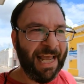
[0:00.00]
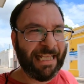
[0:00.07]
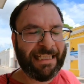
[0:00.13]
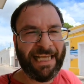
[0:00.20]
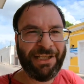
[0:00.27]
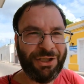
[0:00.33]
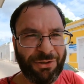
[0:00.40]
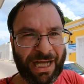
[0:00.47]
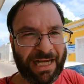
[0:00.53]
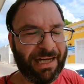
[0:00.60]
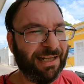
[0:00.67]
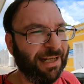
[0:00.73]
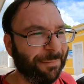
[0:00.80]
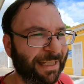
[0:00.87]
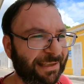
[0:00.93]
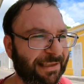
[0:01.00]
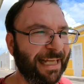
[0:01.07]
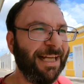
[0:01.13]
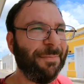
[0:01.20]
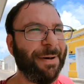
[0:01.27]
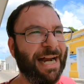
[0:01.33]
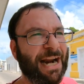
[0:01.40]
And then you got to, I mean,
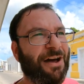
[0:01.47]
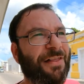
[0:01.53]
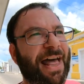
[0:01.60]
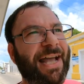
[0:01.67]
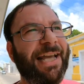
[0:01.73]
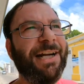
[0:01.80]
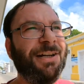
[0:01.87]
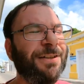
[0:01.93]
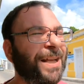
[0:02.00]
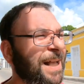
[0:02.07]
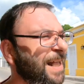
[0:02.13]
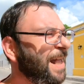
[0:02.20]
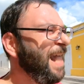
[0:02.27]
think about all that, you know?